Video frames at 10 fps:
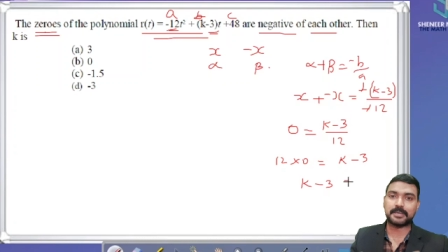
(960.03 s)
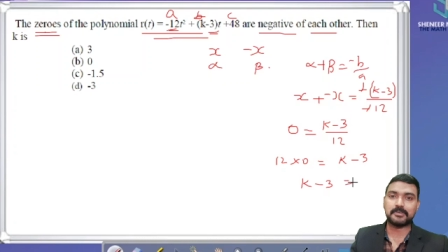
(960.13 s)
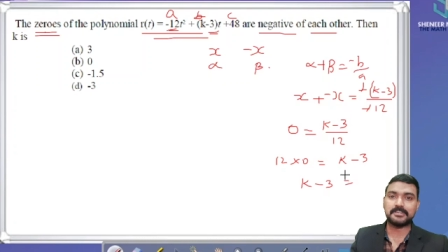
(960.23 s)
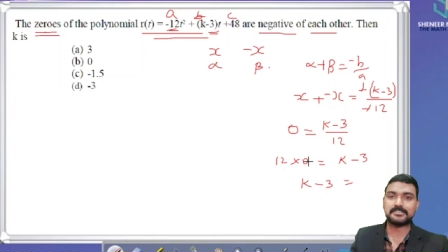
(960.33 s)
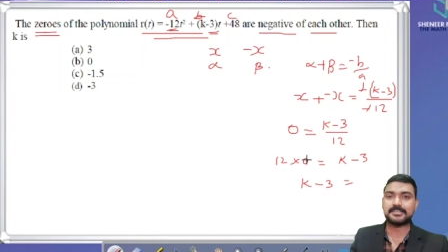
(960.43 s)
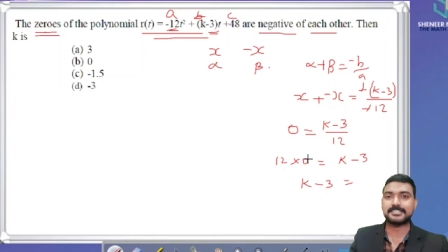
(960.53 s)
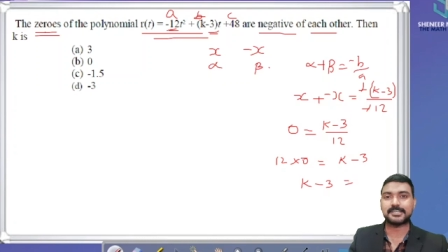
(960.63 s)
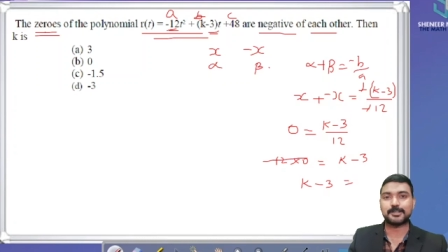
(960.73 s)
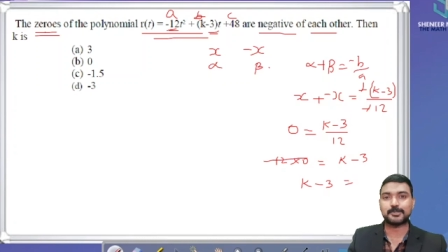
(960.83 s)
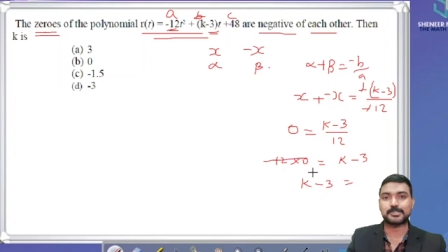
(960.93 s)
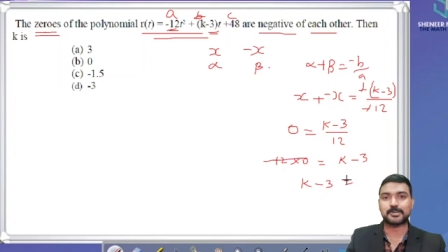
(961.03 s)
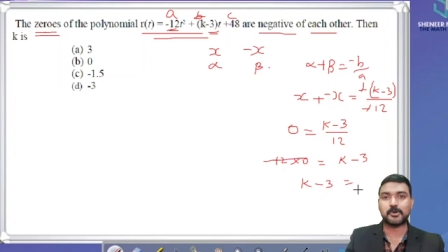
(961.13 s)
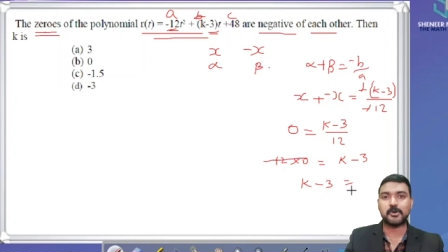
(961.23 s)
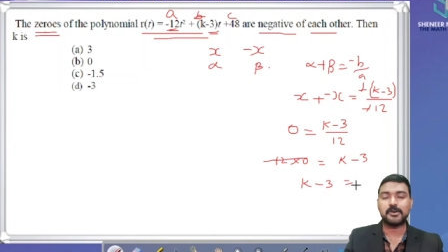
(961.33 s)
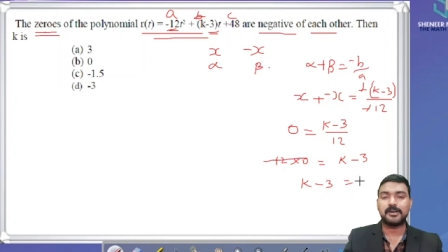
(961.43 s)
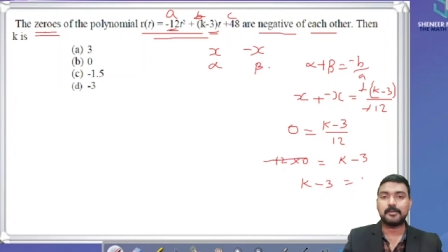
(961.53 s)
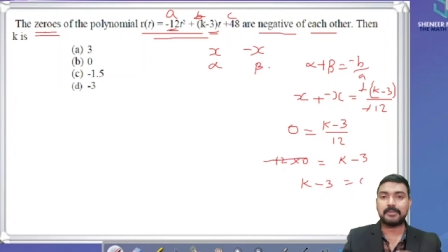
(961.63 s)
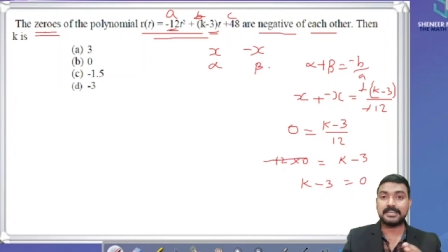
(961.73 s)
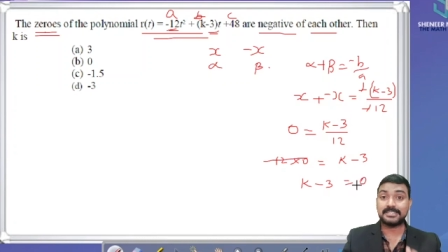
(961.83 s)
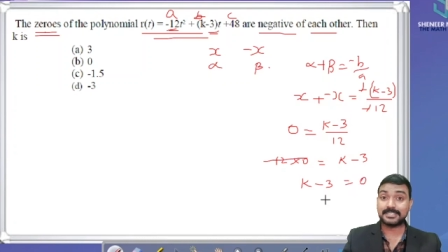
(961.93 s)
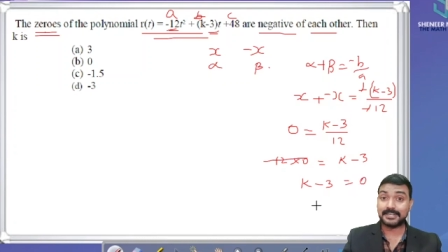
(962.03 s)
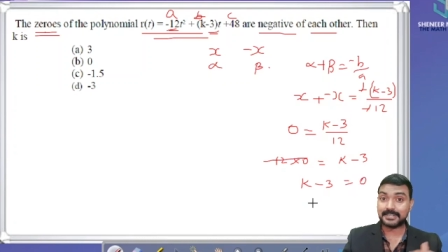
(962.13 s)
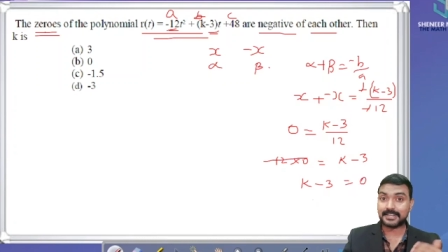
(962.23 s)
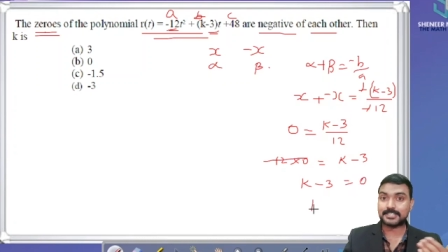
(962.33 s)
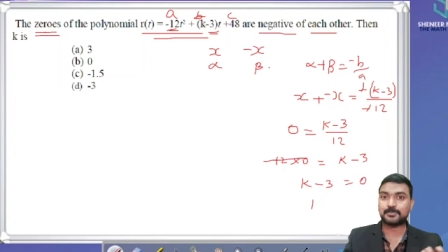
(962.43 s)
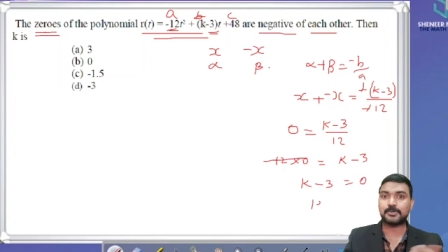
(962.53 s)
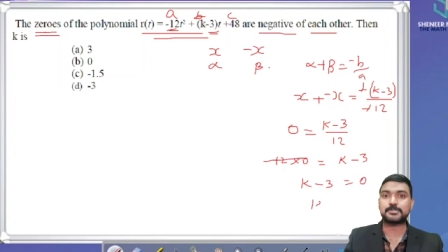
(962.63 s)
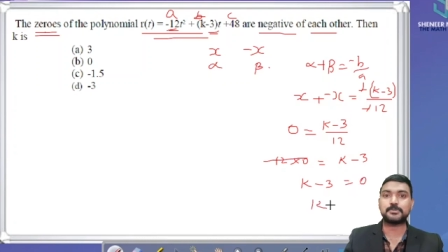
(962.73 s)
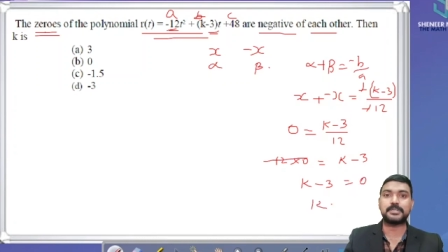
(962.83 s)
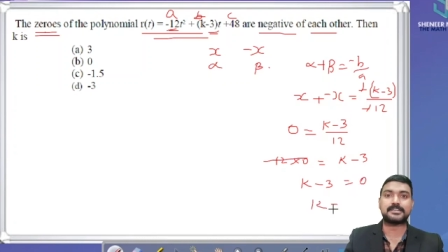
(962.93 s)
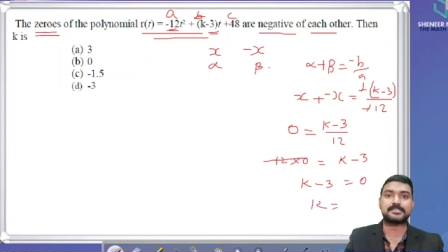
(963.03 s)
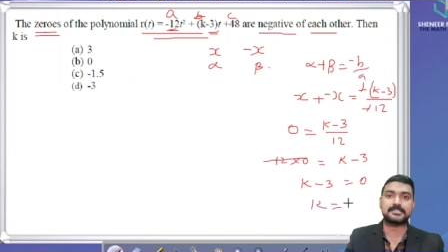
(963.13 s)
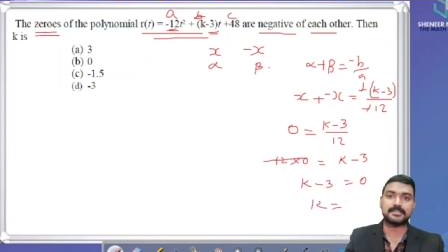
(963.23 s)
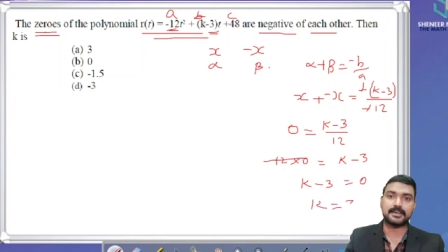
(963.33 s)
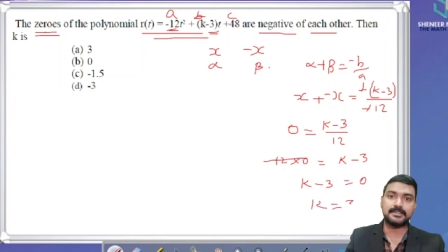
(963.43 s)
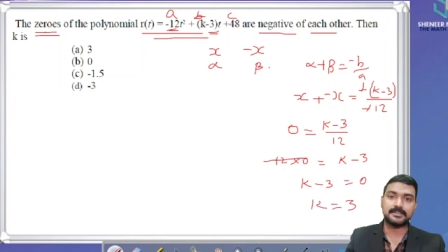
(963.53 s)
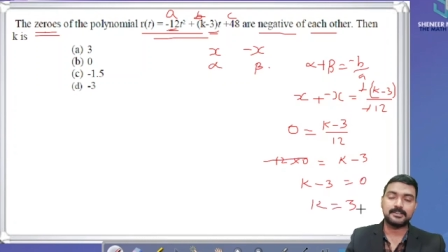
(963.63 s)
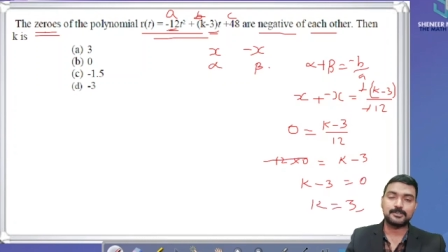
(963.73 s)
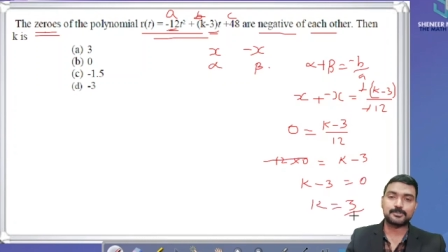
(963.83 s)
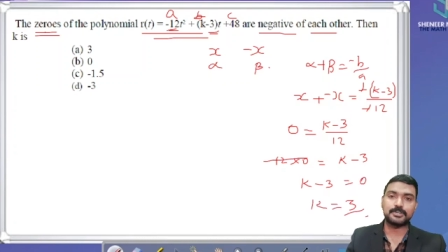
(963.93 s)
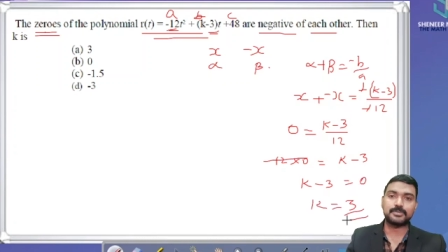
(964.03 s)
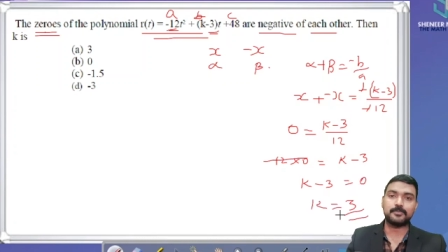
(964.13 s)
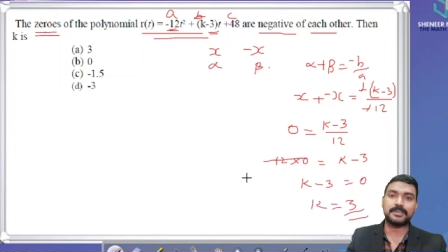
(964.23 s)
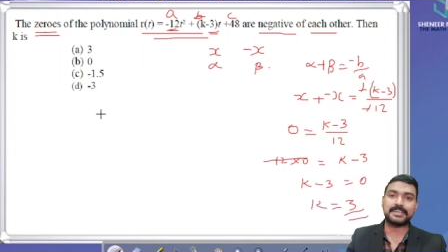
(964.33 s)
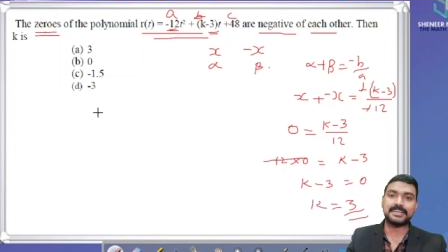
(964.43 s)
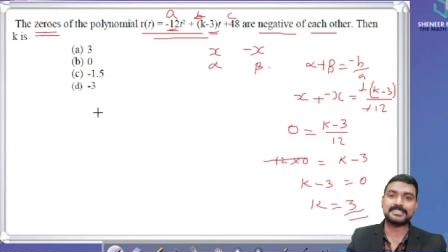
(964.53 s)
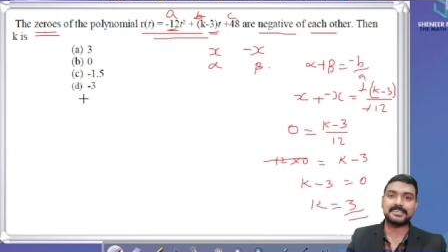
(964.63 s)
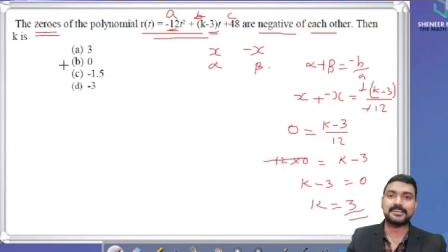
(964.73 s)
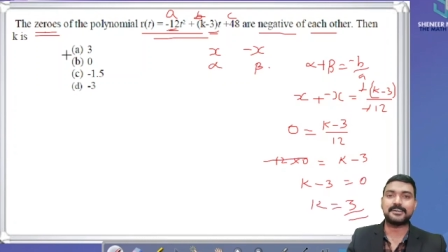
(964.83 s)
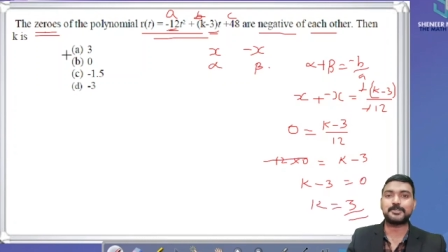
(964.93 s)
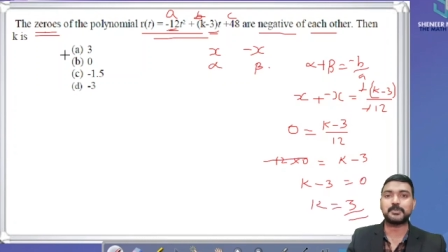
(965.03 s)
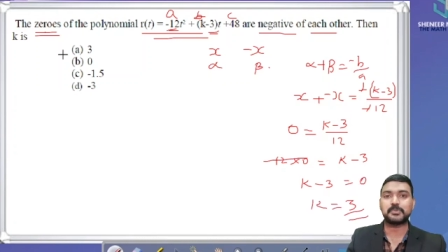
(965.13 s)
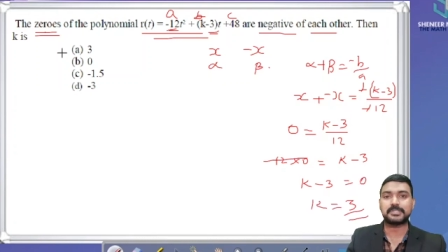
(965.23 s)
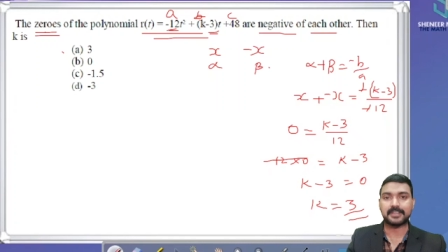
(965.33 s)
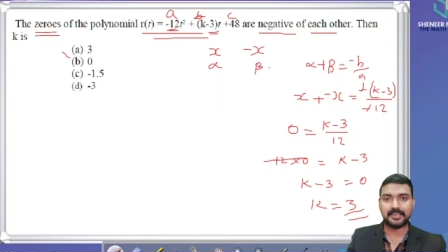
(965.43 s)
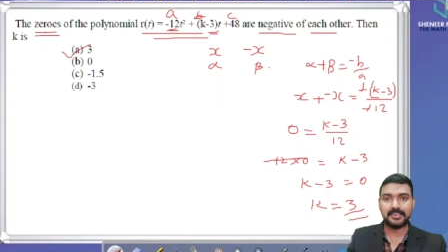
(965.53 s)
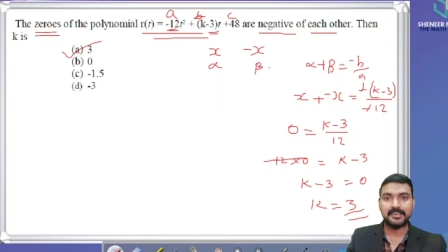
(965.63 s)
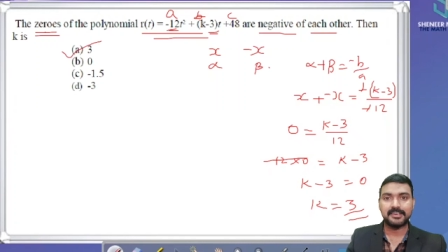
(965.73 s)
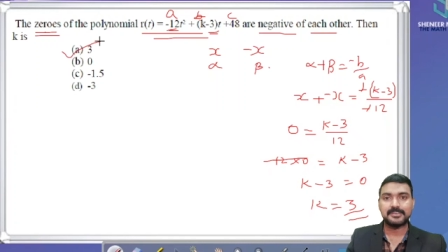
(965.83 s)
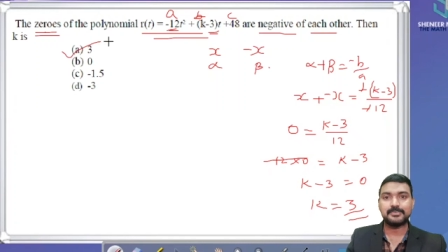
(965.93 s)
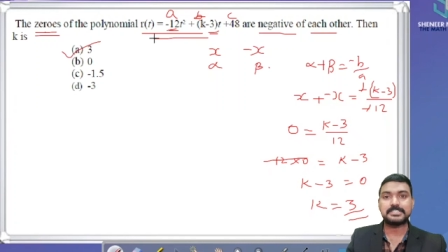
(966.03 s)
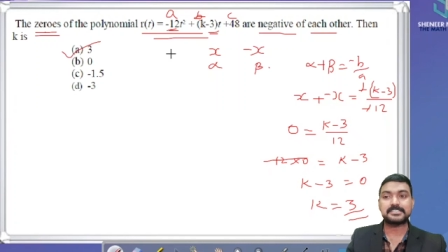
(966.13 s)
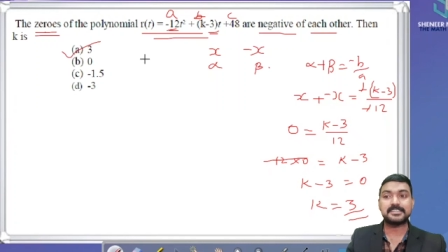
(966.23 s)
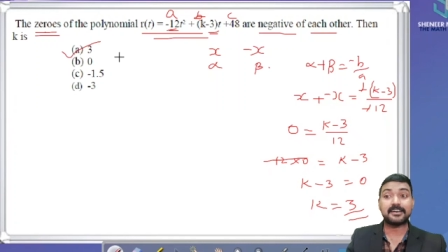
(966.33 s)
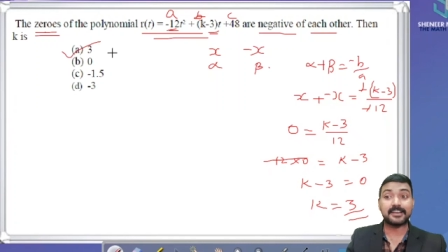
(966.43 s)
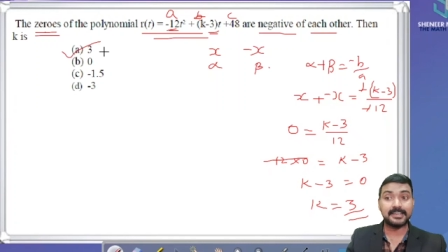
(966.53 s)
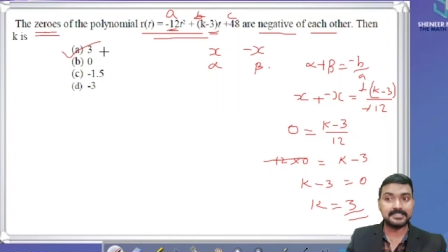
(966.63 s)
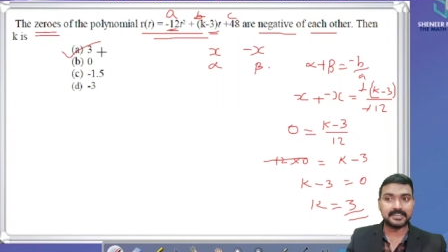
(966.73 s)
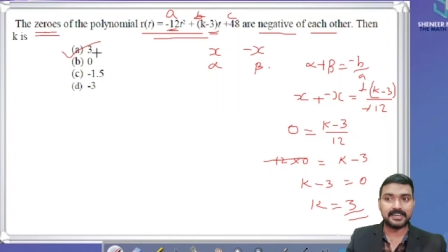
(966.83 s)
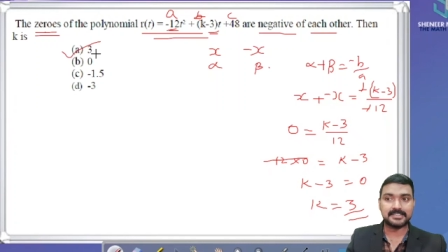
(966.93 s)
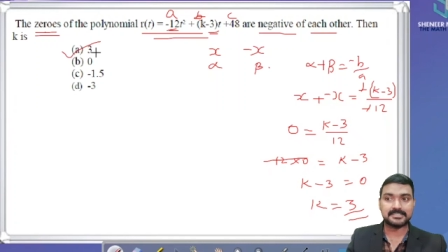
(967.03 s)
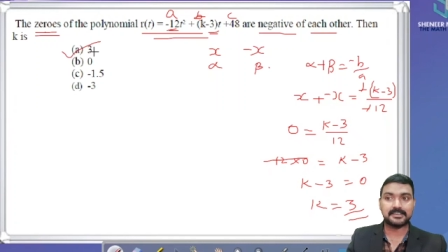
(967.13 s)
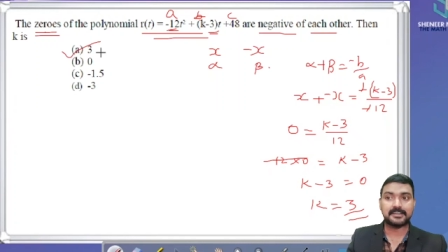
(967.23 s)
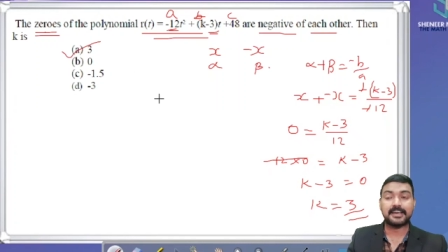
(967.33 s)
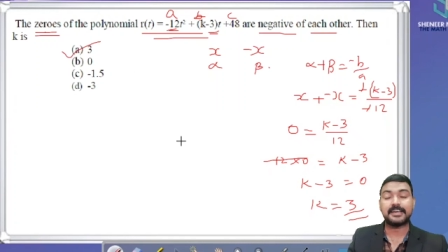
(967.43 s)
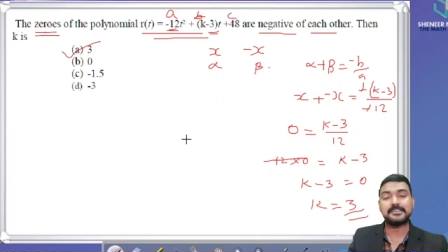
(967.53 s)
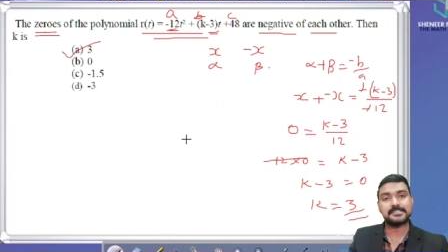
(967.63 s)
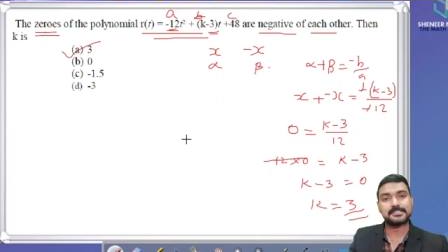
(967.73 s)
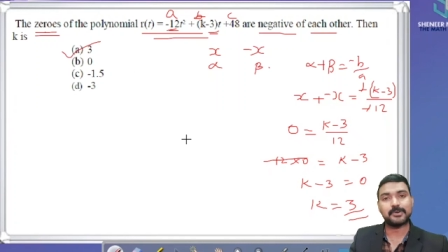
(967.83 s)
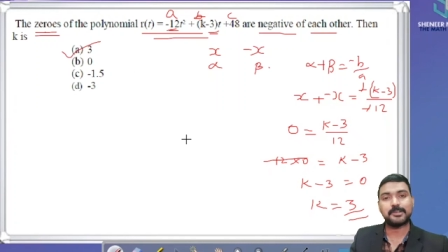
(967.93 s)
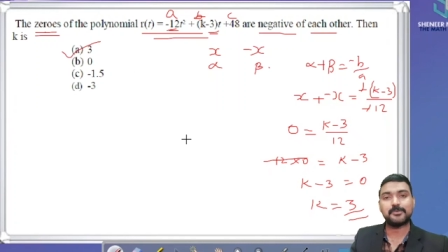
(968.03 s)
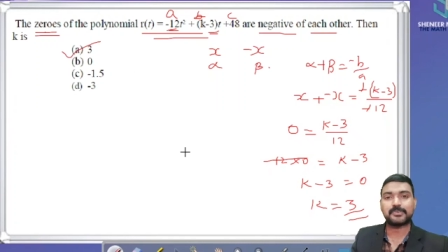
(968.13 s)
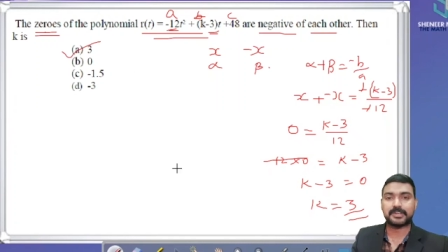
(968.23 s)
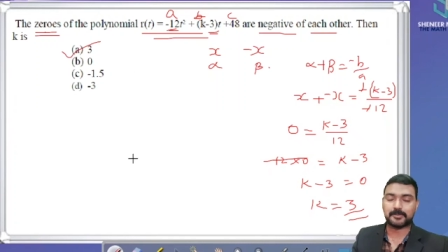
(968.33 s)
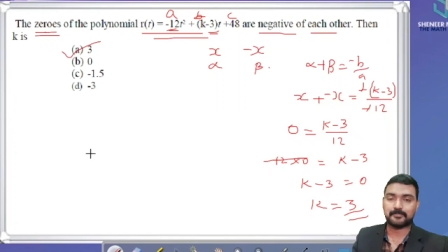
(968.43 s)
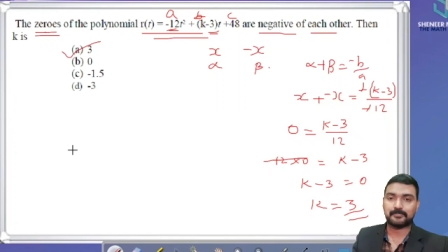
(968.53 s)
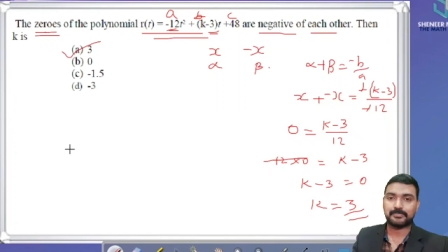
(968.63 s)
k minus 3 is equal to 0, minus 3 transposed to next side, so it will be k is equal to 3, which is the right answer, and it is the value of k.